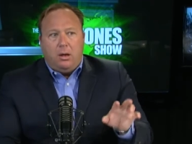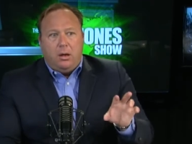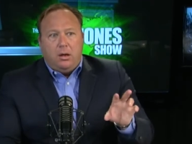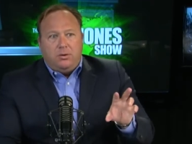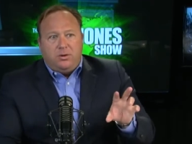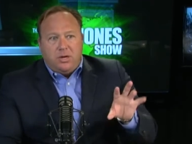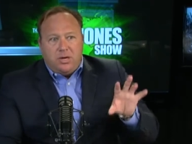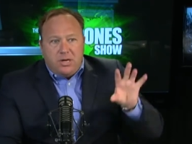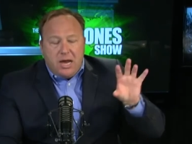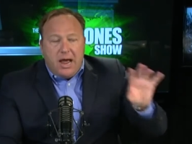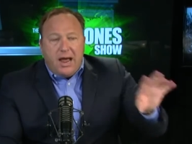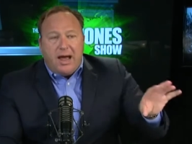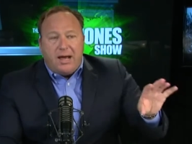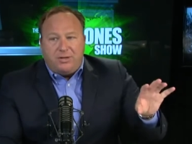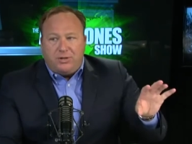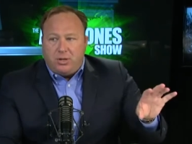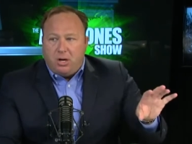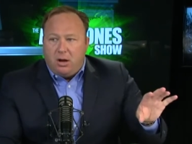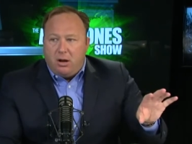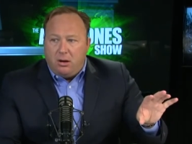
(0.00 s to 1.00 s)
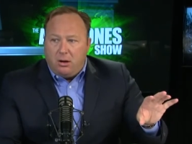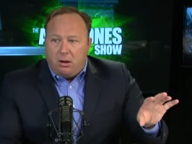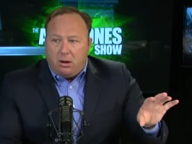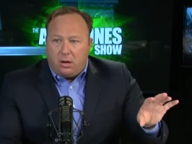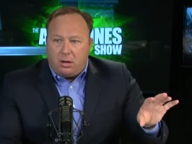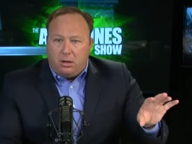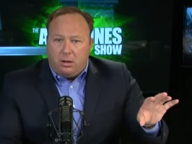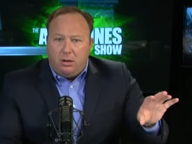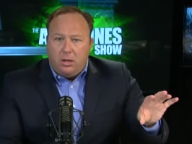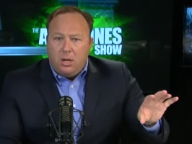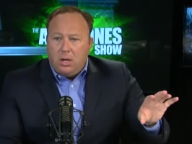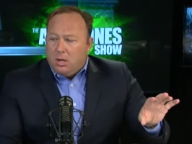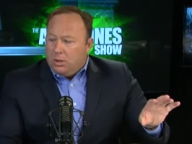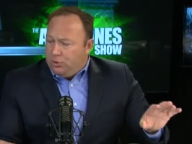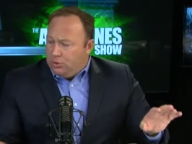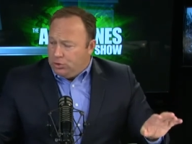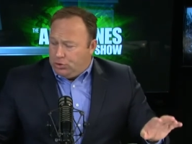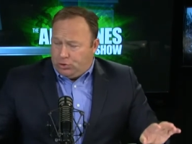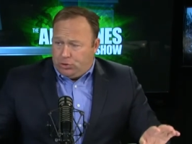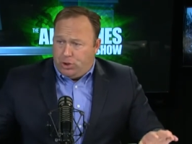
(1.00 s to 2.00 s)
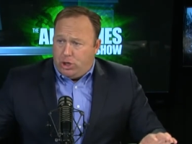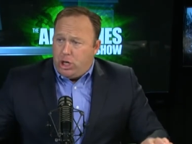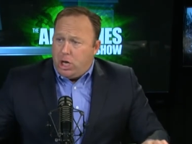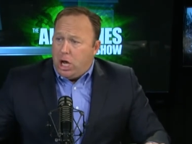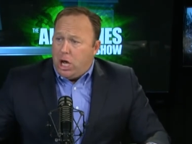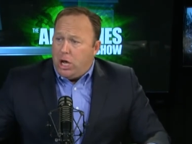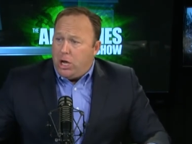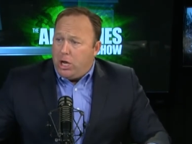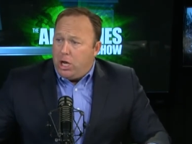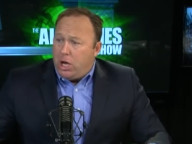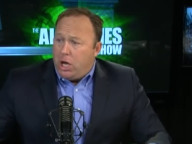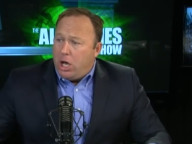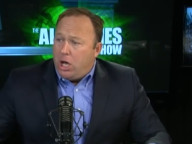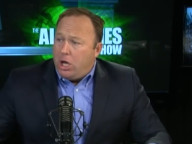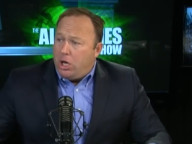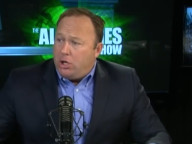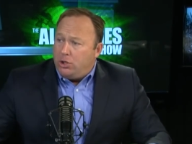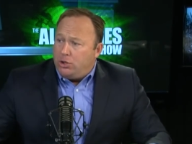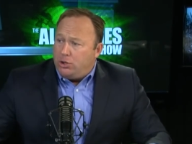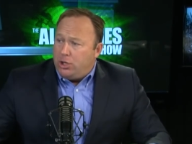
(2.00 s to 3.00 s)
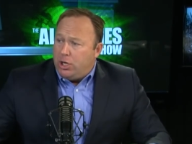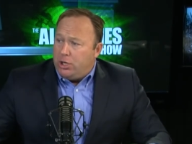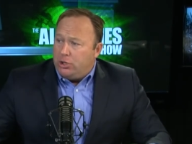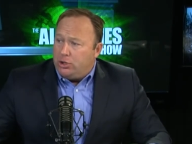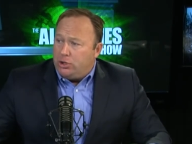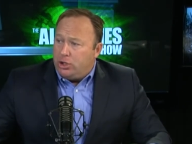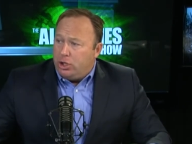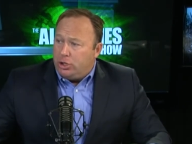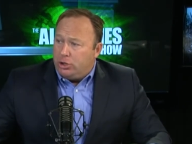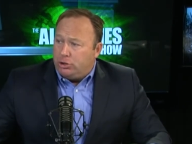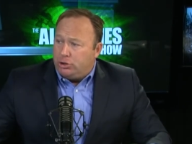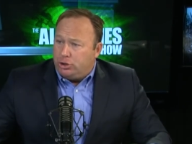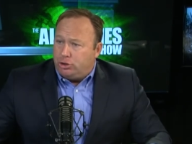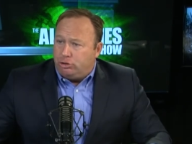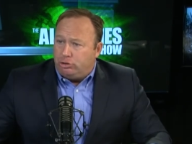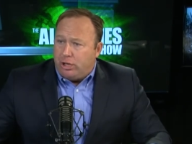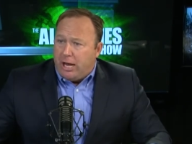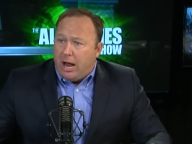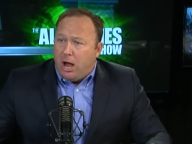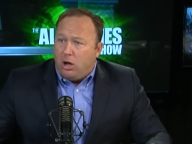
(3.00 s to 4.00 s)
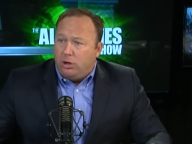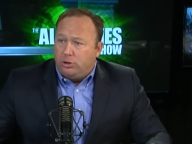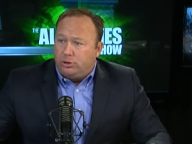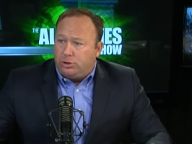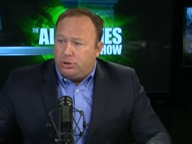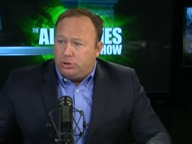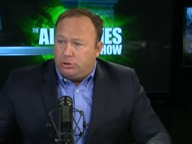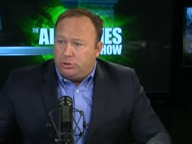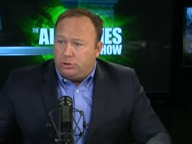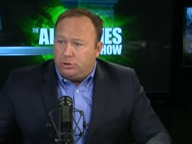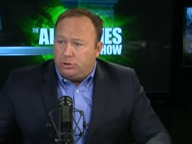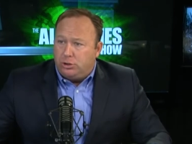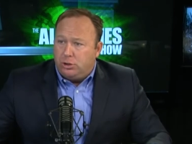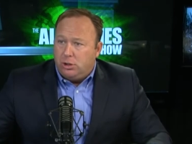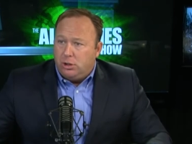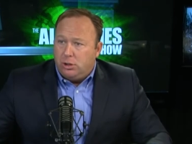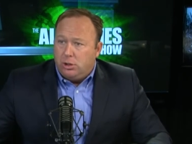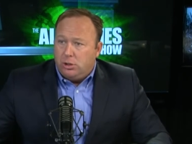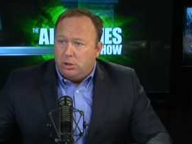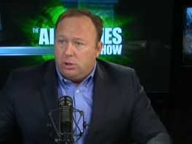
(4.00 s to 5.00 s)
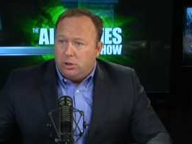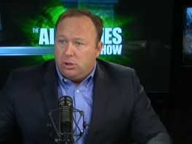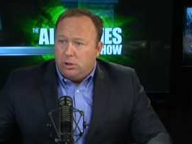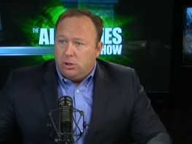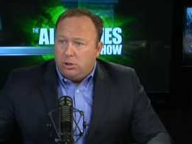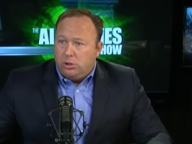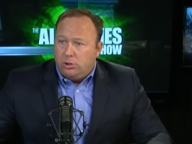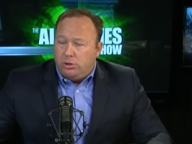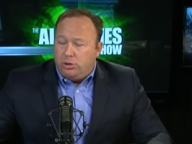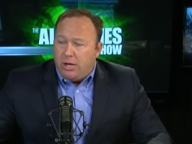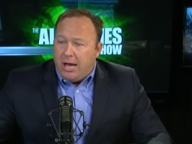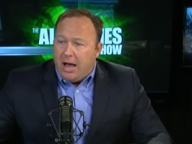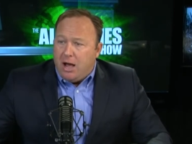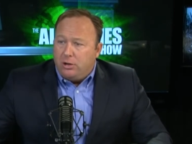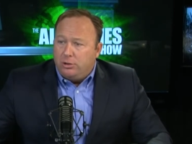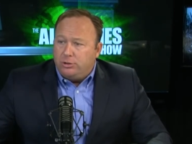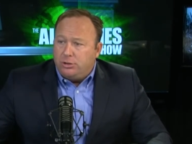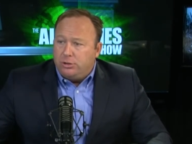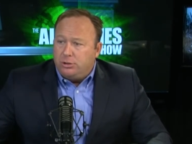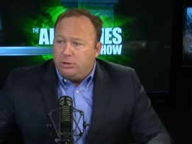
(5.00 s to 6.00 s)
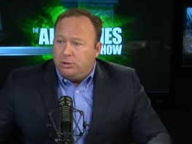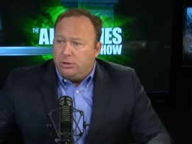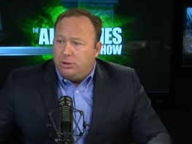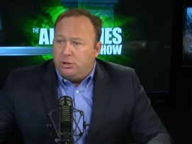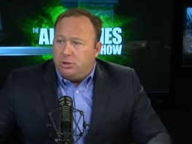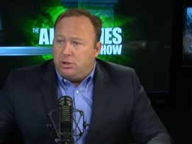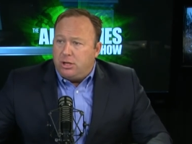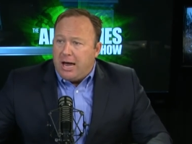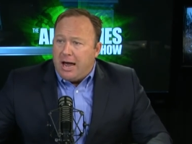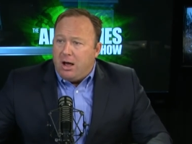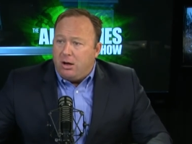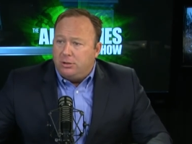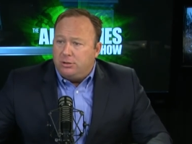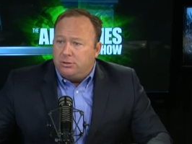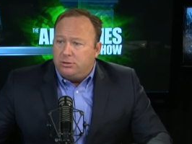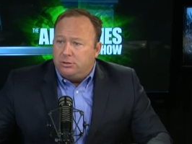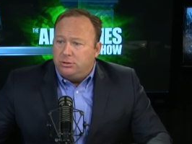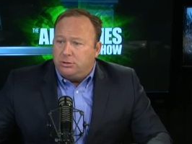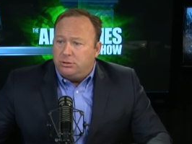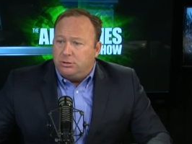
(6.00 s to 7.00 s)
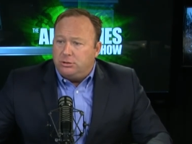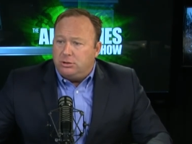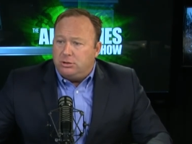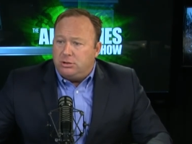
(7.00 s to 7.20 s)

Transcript: Today I saw an article, the CIA says there's thousands and thousands and